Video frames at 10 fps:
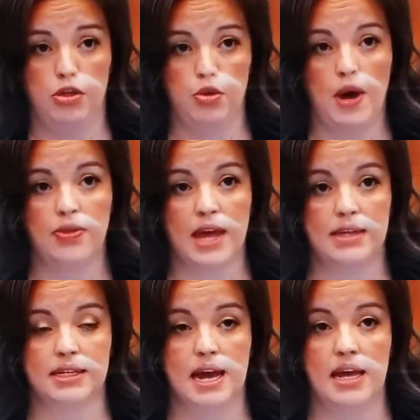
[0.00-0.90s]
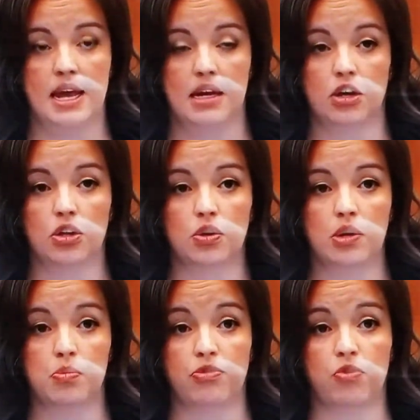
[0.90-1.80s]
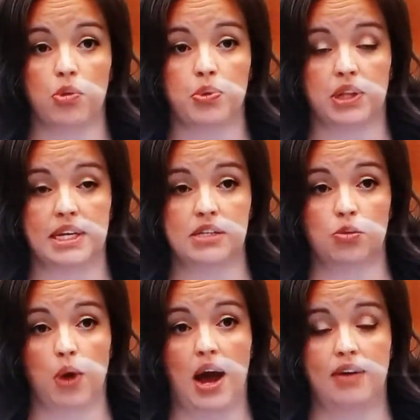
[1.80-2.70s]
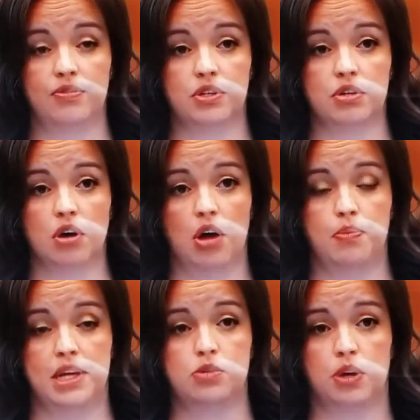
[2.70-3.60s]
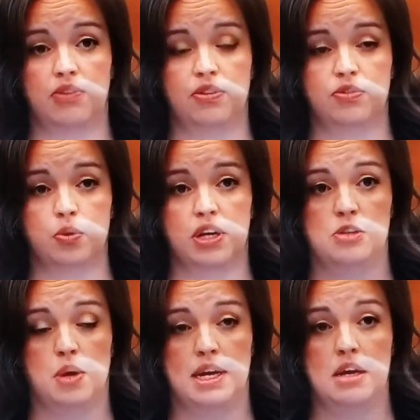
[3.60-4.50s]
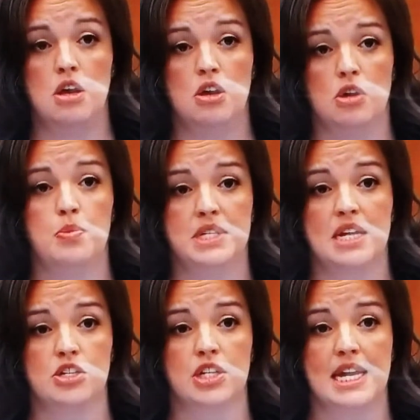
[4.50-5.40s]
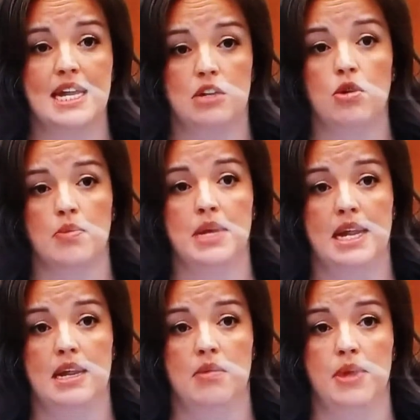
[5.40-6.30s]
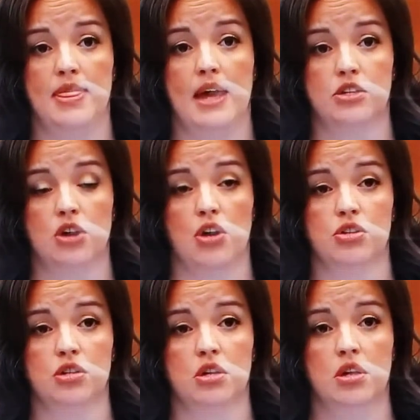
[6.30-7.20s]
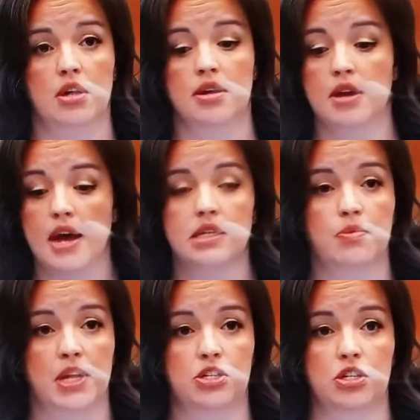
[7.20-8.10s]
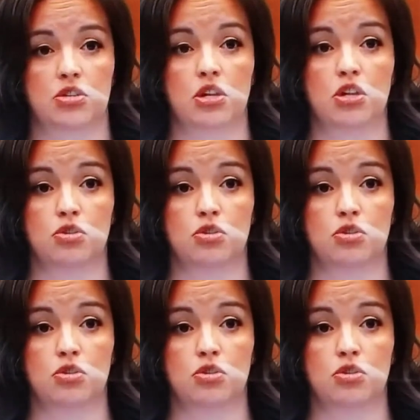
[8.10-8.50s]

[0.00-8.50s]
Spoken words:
throughout that day, and including before police arrived on May 25th, 2020, could potentially incriminate him in that charge, not to mention